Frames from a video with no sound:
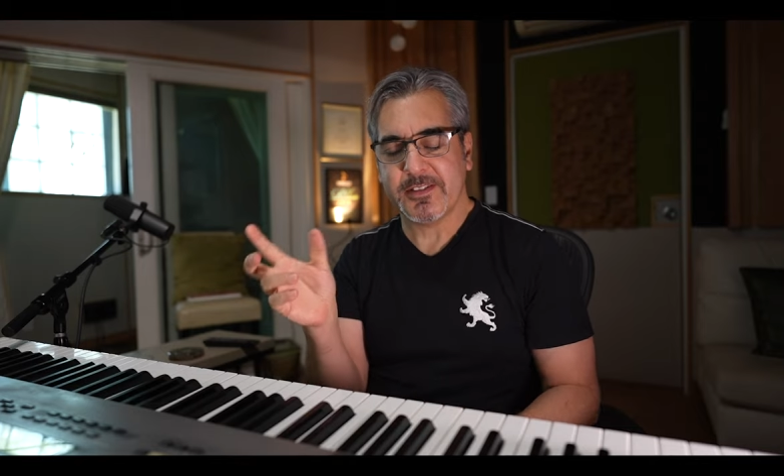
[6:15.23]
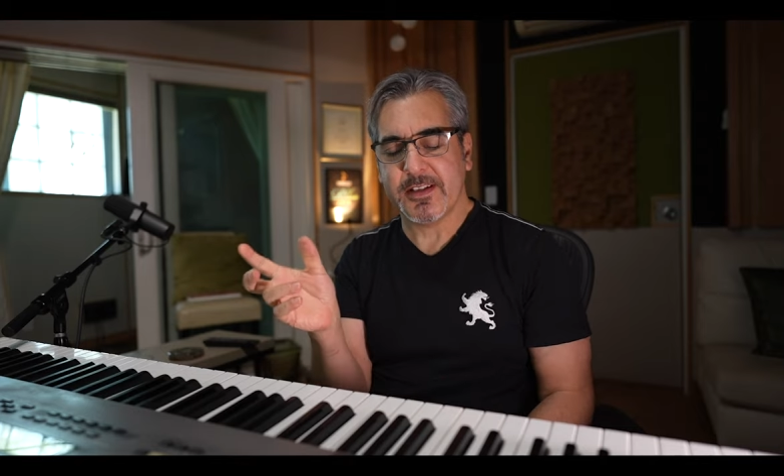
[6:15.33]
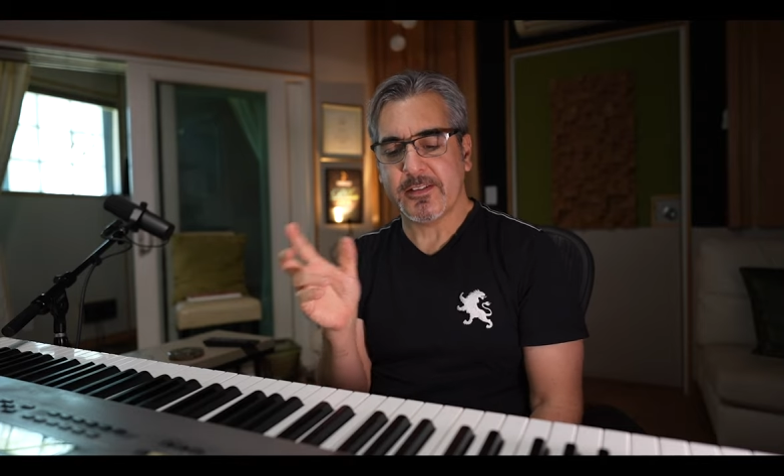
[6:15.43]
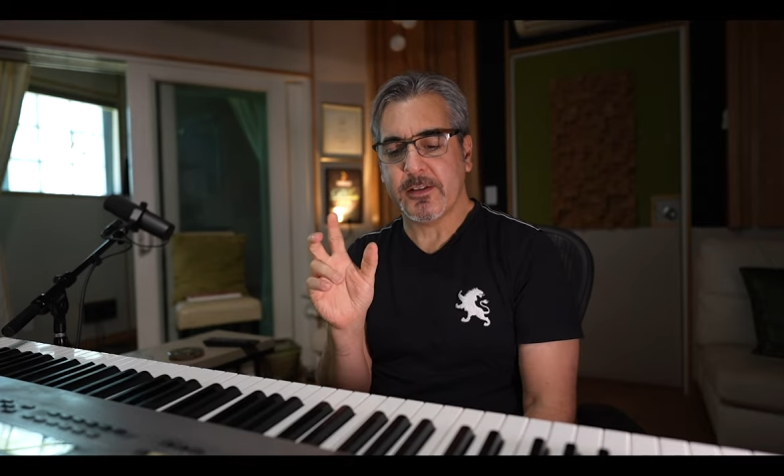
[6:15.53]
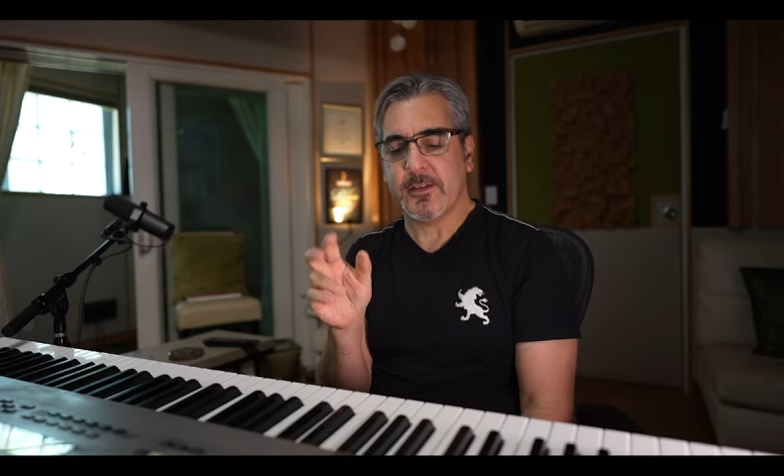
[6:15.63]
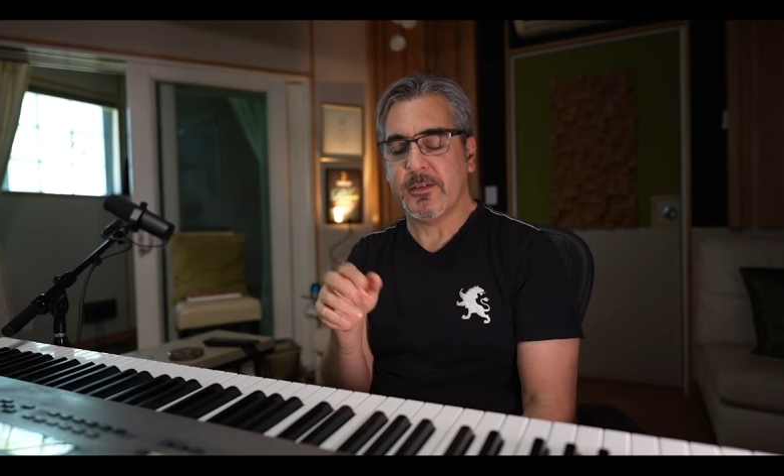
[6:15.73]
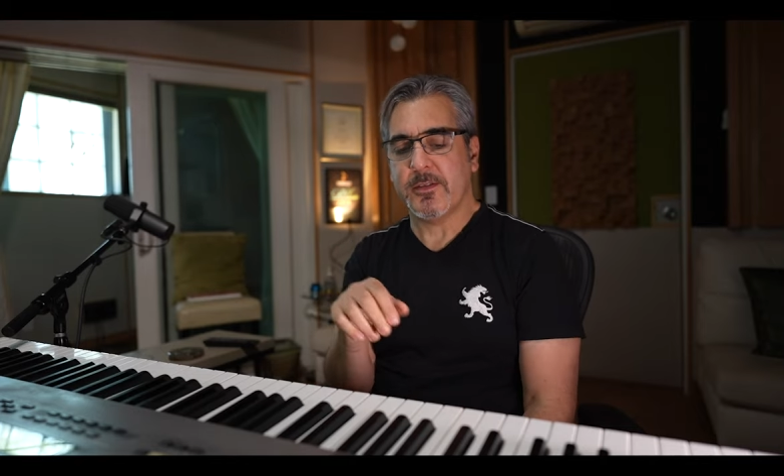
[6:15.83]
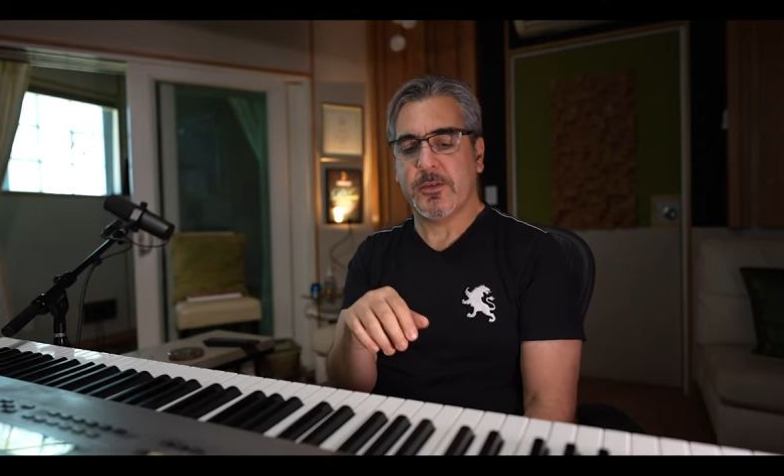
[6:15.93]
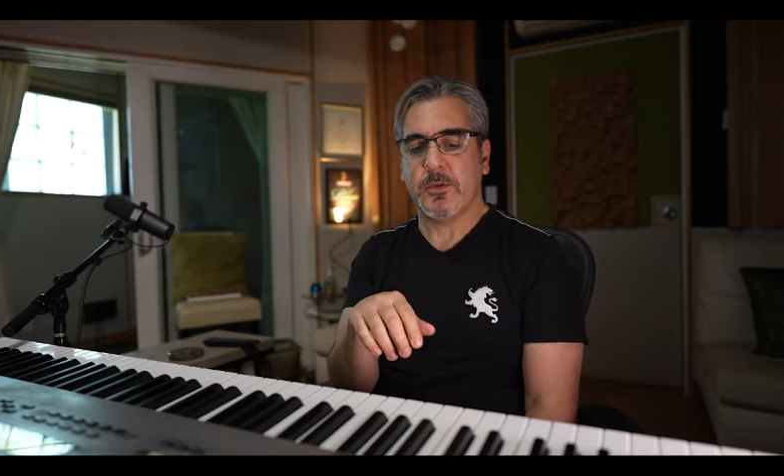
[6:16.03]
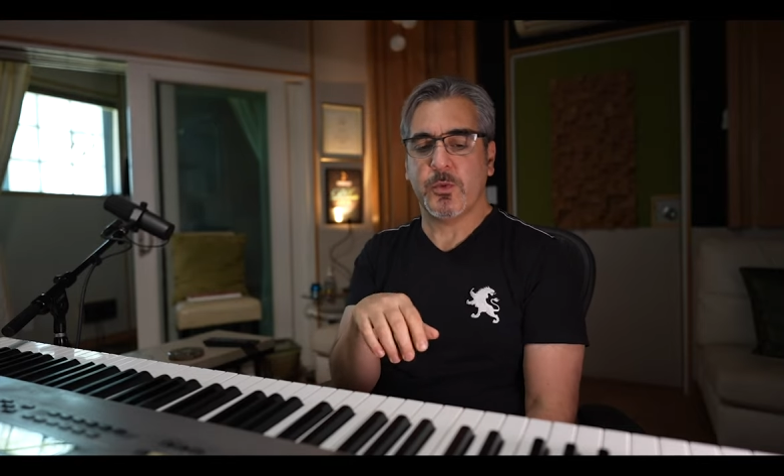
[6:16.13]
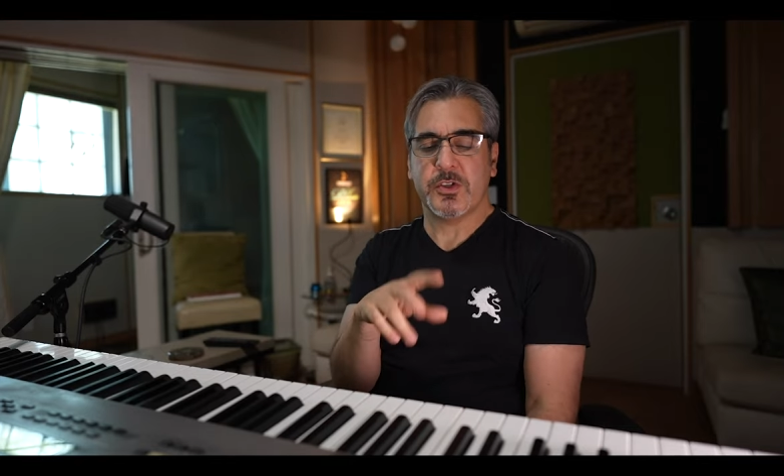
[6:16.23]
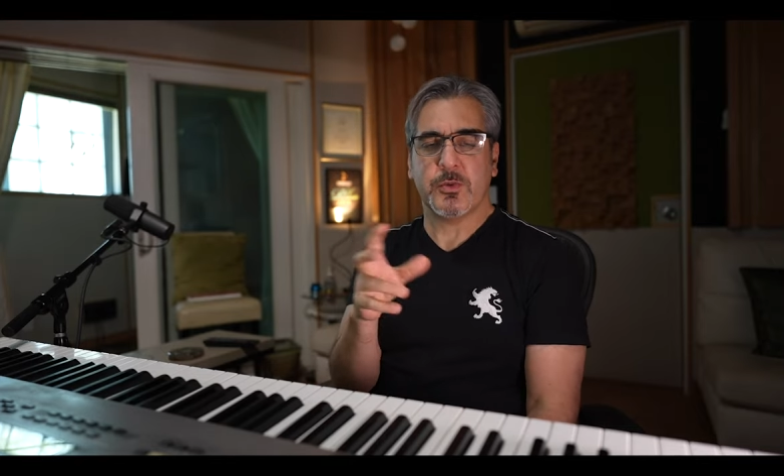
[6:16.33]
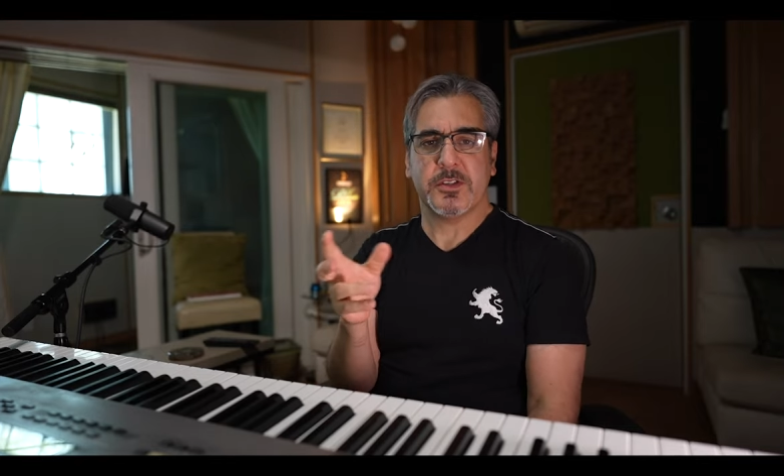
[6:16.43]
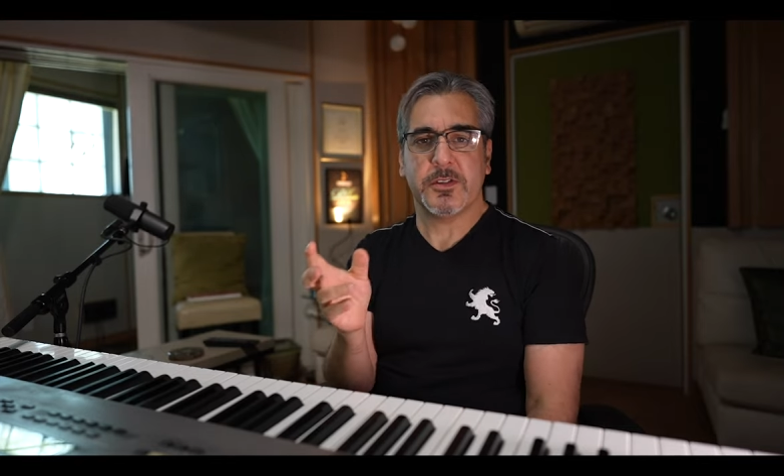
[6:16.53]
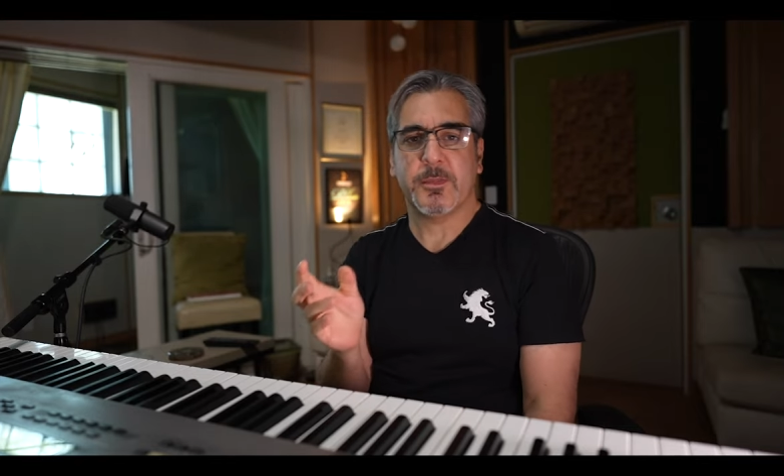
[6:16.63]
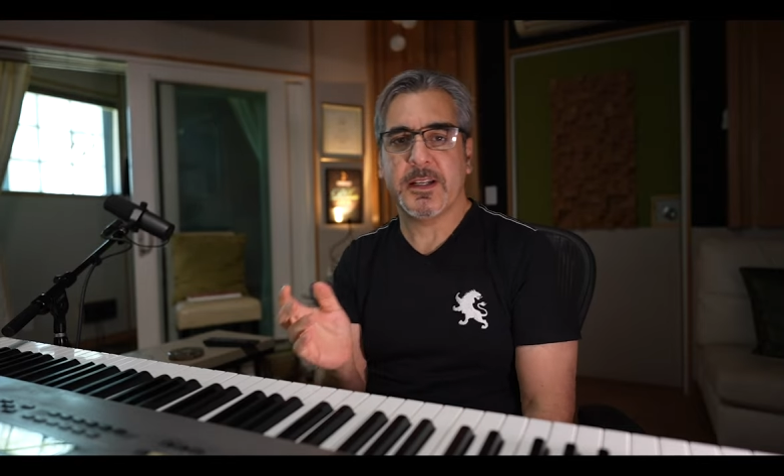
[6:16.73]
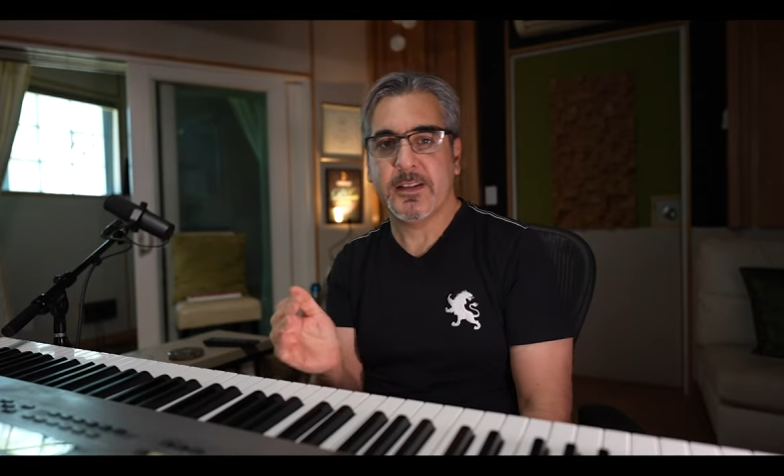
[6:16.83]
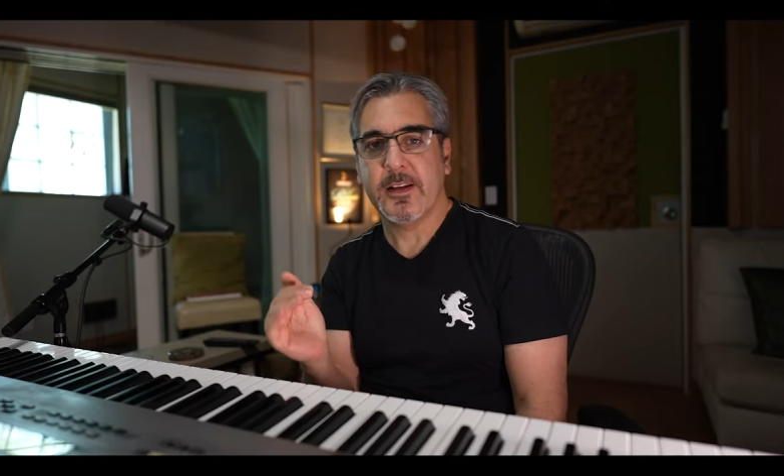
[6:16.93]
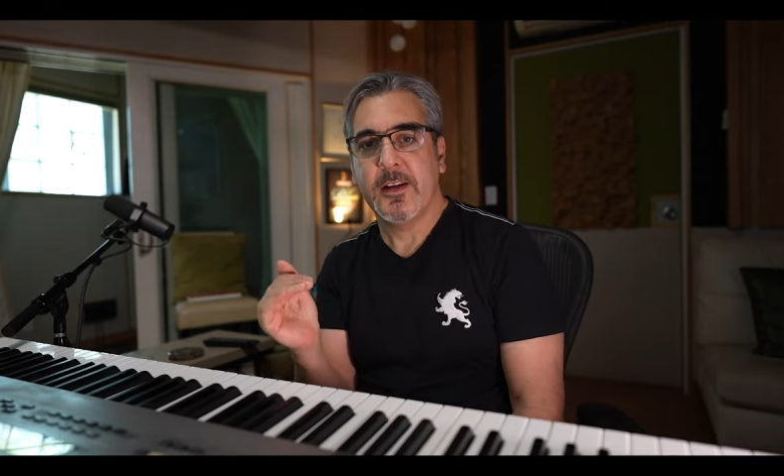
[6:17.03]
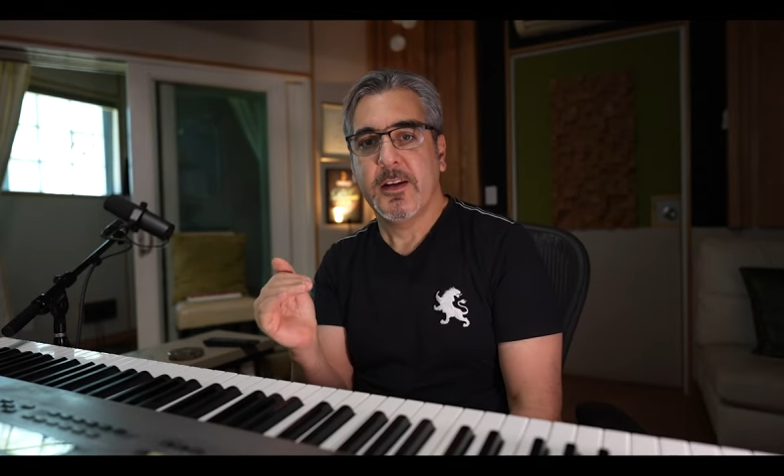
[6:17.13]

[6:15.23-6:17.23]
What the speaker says: exactly which ones, but